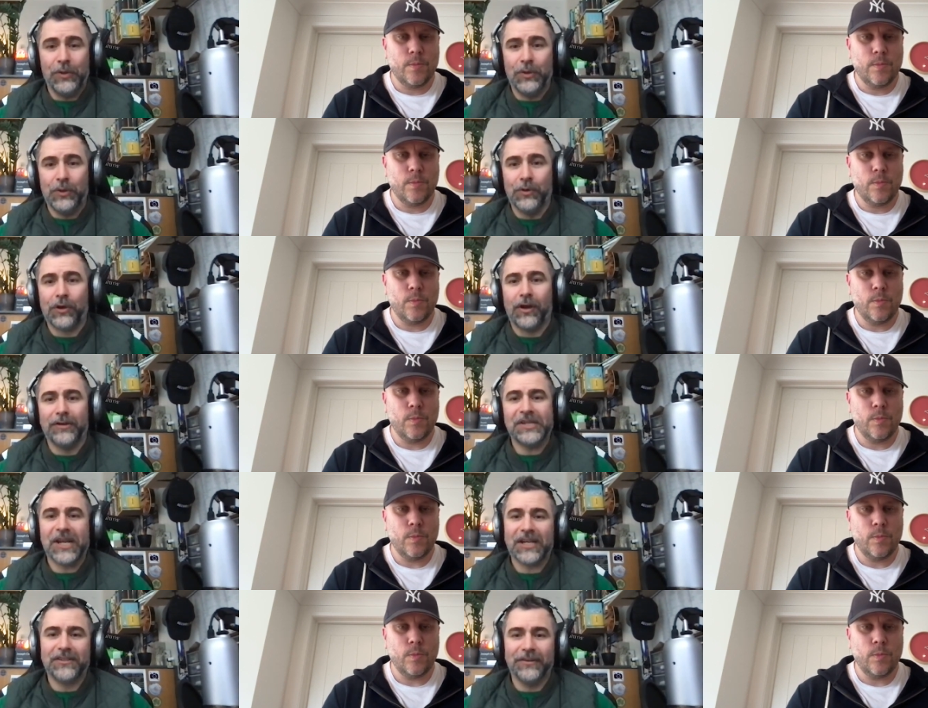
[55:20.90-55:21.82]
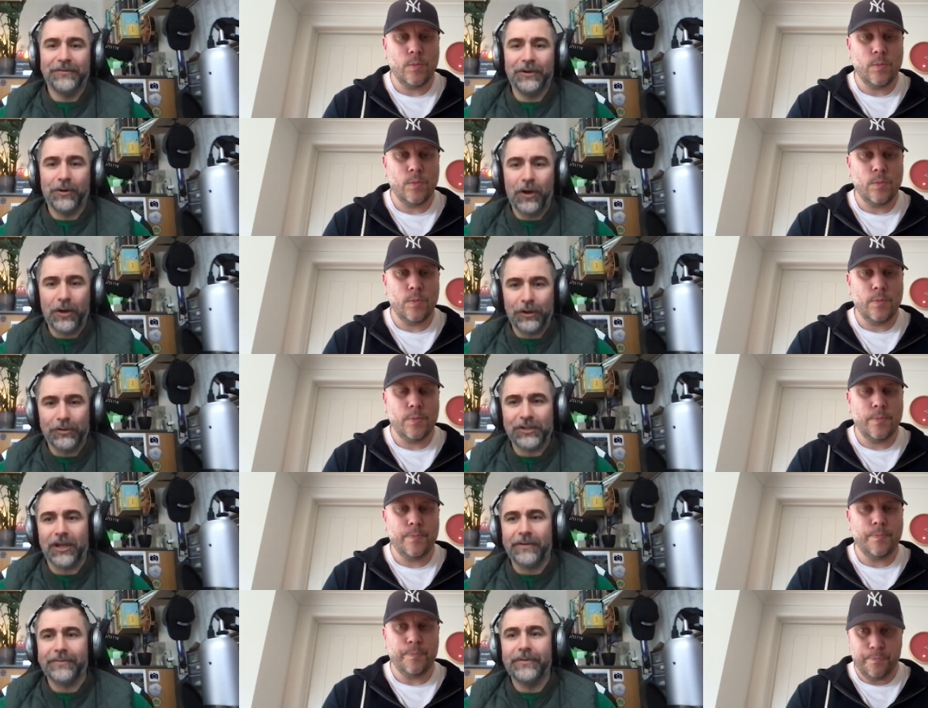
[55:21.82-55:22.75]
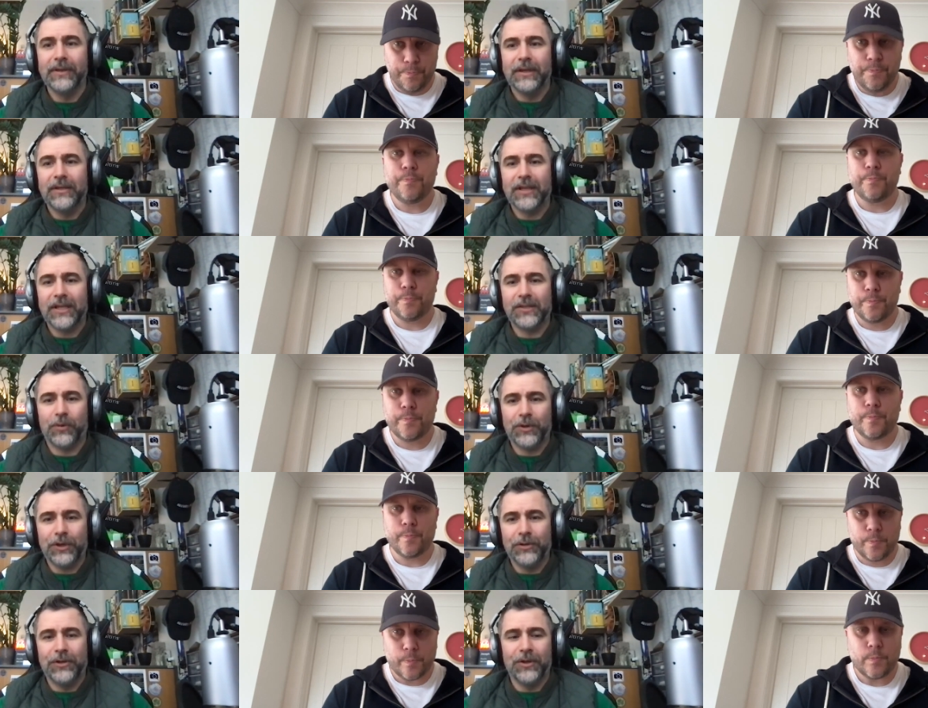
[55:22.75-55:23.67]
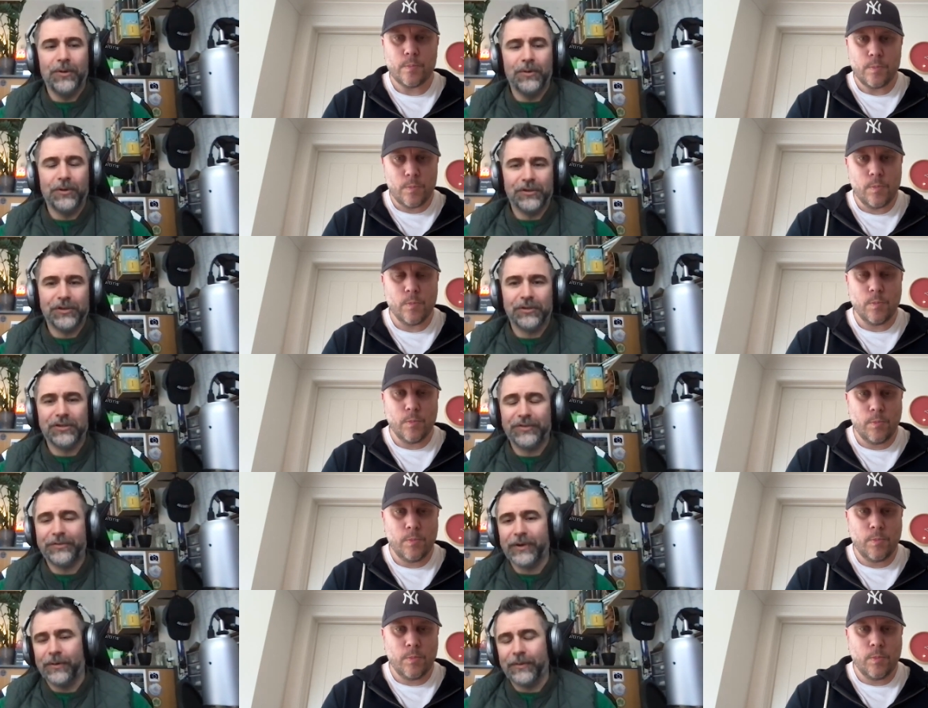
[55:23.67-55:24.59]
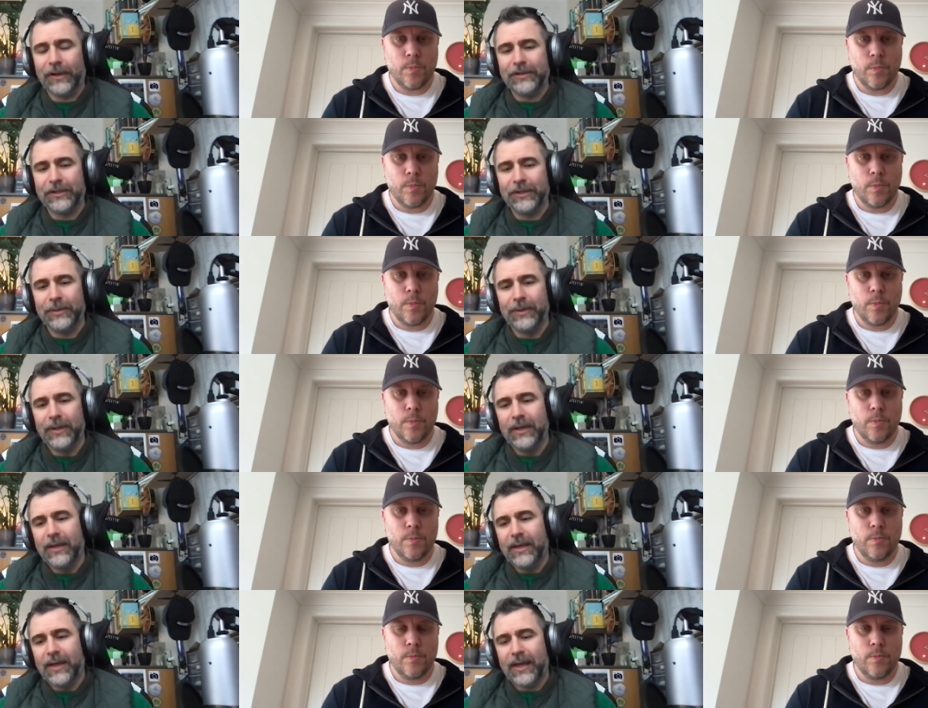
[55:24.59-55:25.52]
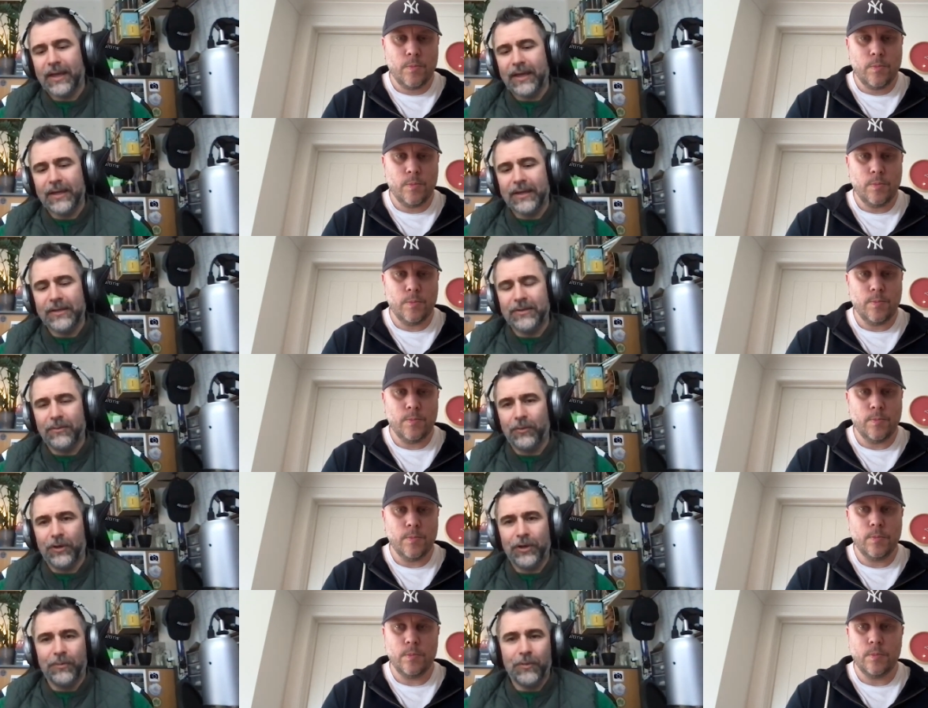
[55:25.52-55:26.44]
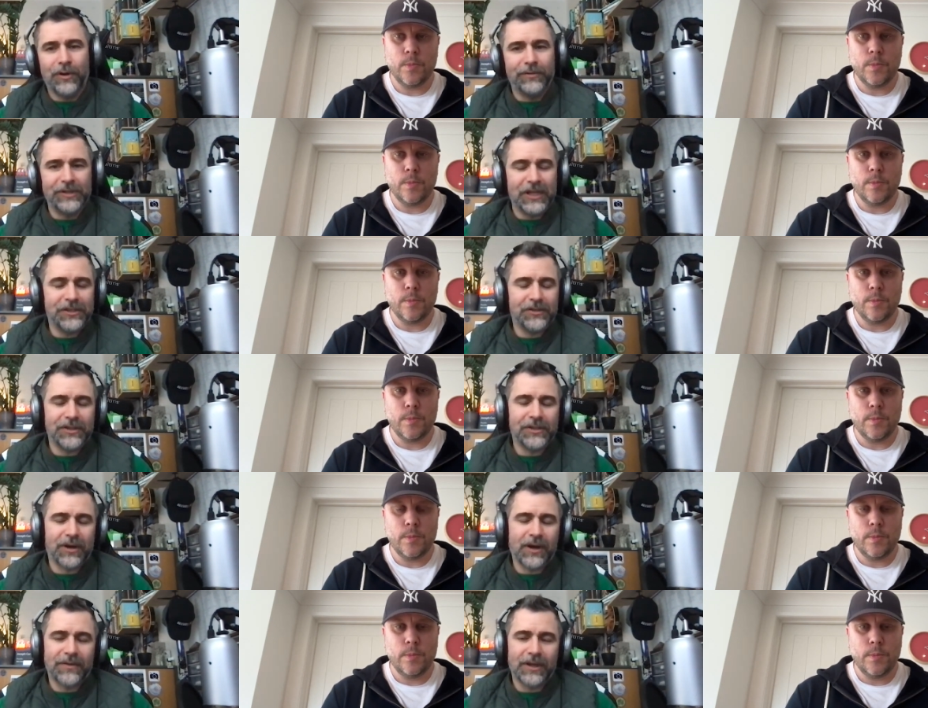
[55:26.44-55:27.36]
Speaker 1: your context of your yourself is what you do, your social sphere around you, and what your motives and interests are.